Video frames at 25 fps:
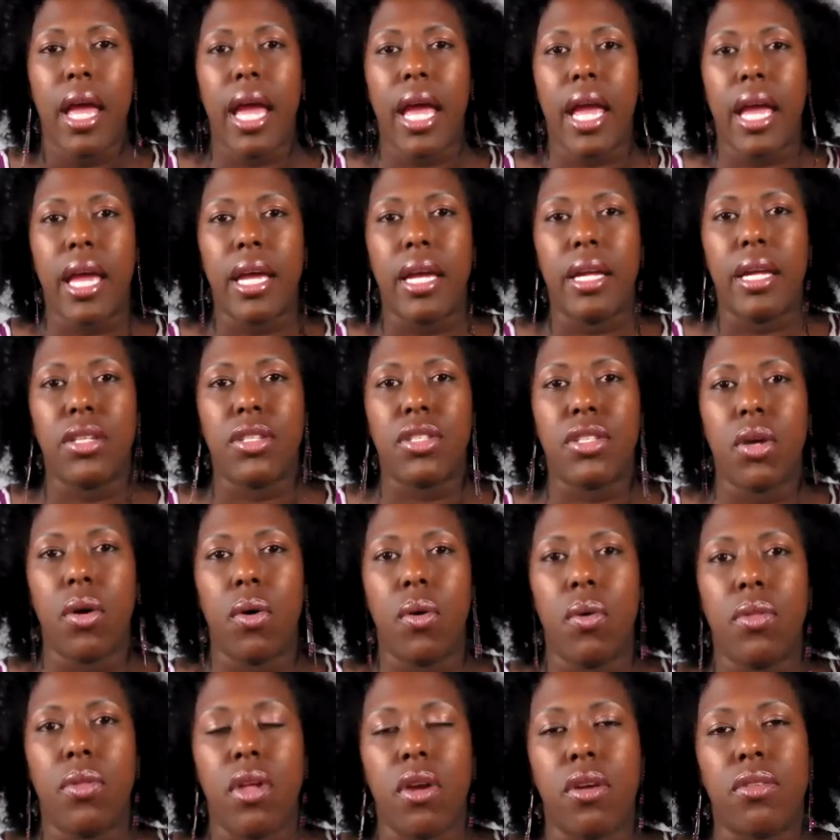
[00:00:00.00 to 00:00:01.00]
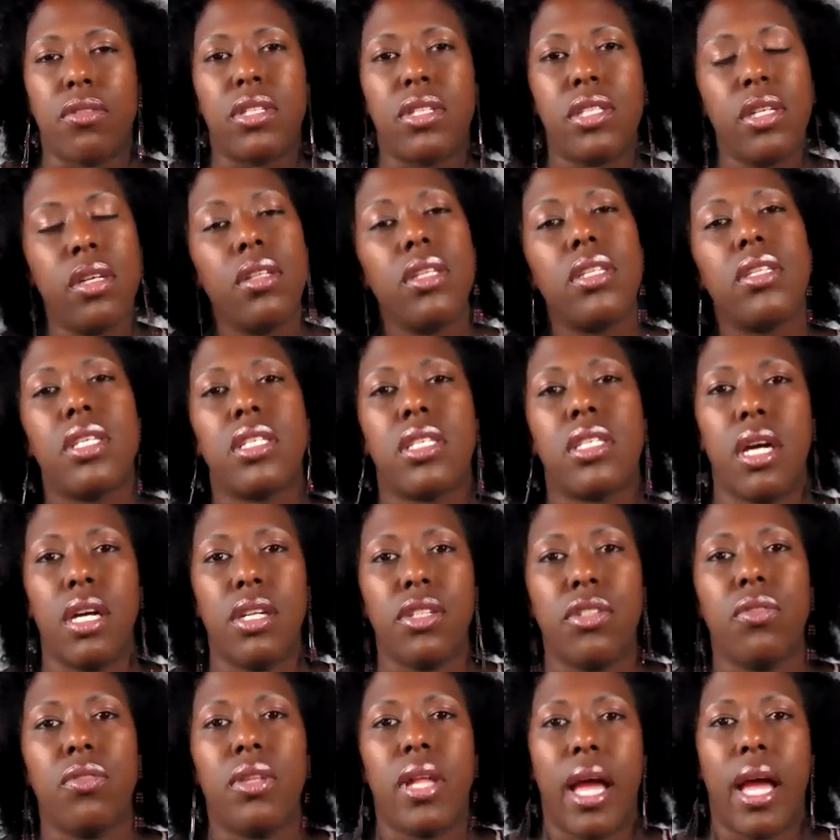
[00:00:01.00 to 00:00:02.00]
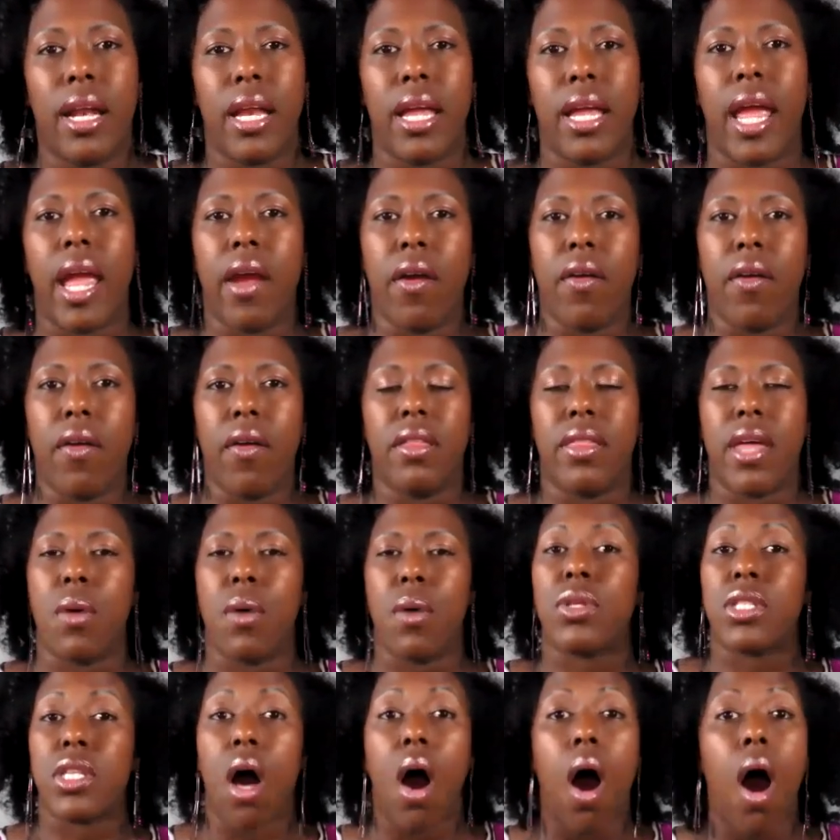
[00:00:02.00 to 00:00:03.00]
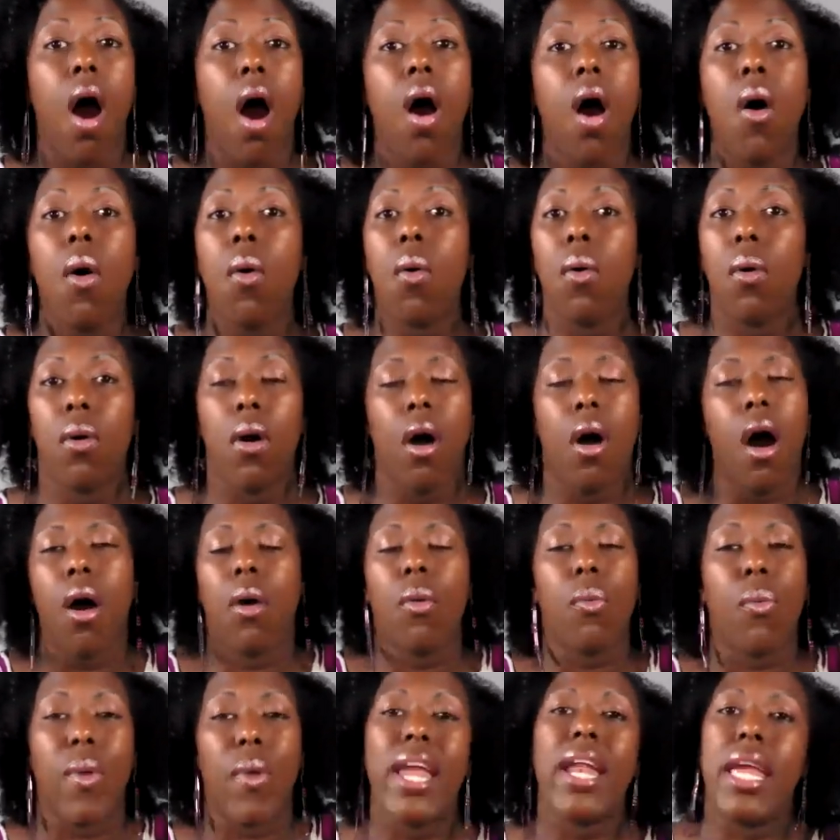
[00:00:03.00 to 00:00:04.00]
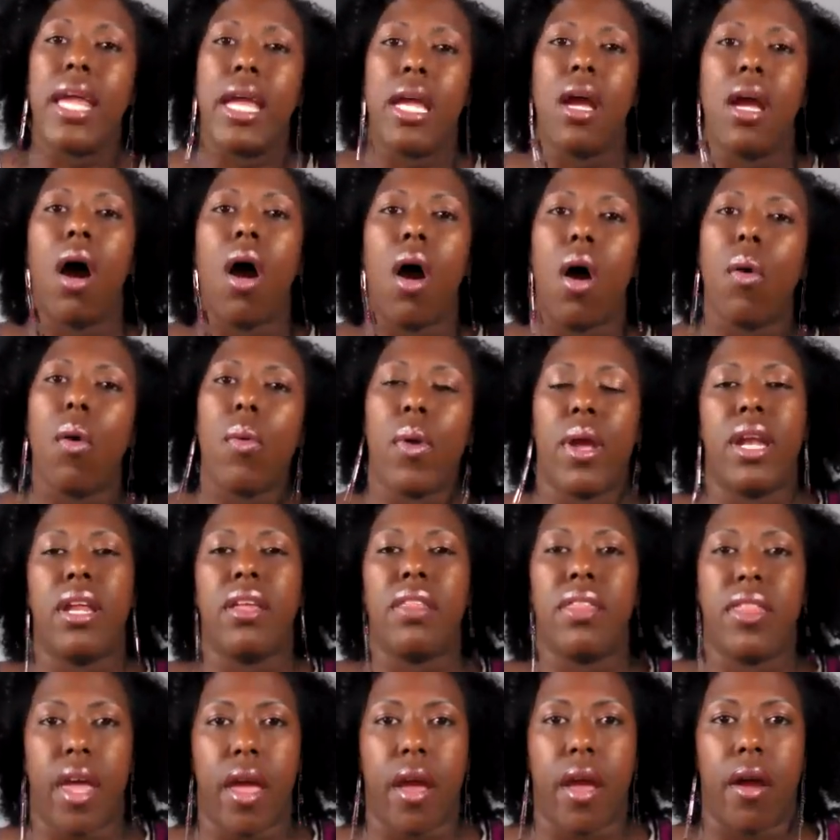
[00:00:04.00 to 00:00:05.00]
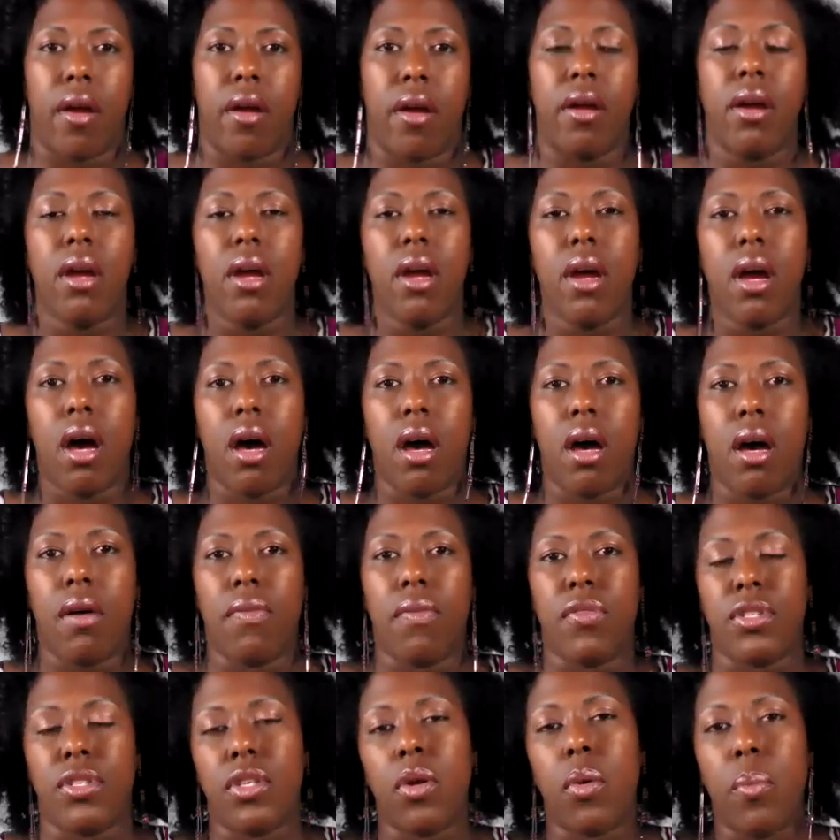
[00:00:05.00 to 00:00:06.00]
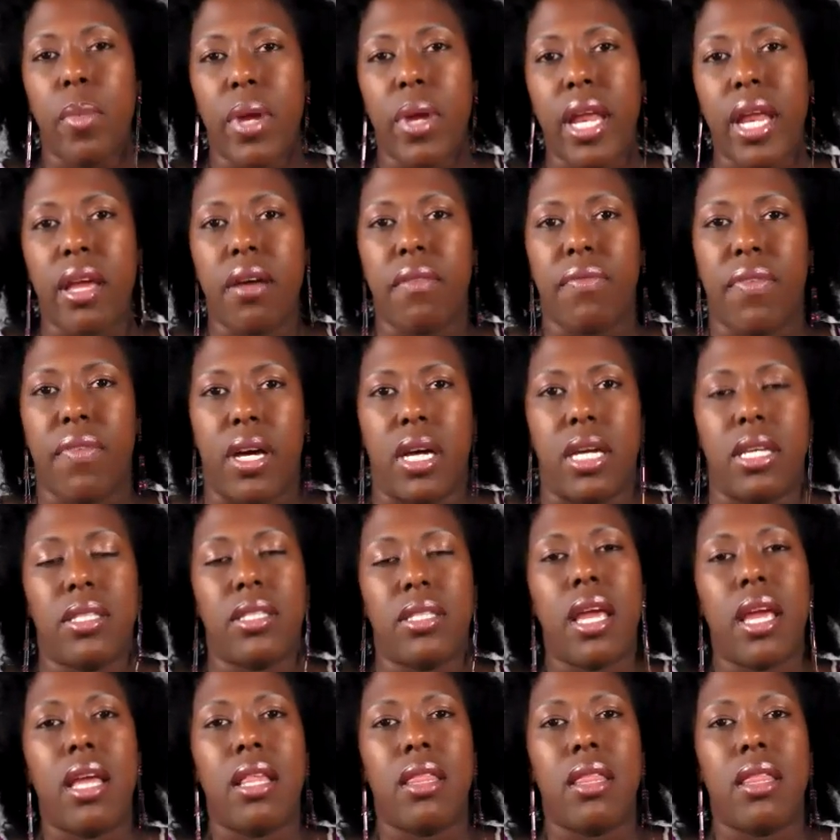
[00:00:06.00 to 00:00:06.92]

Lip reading: And so there still is this underlining area that was already there for so many of us.